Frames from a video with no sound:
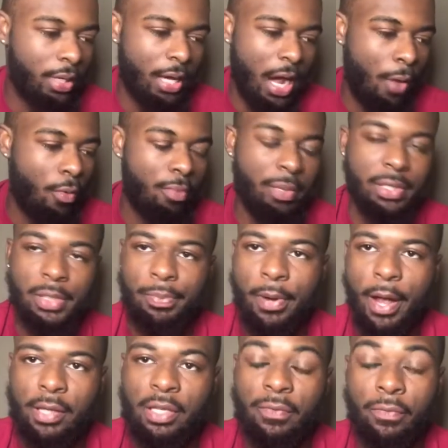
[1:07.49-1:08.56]
I wouldn't be
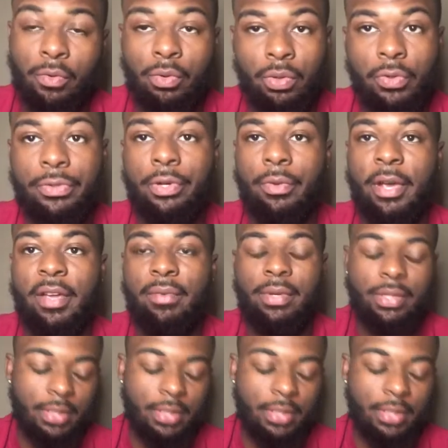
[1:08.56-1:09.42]
surprised if we will lose to the Ravens.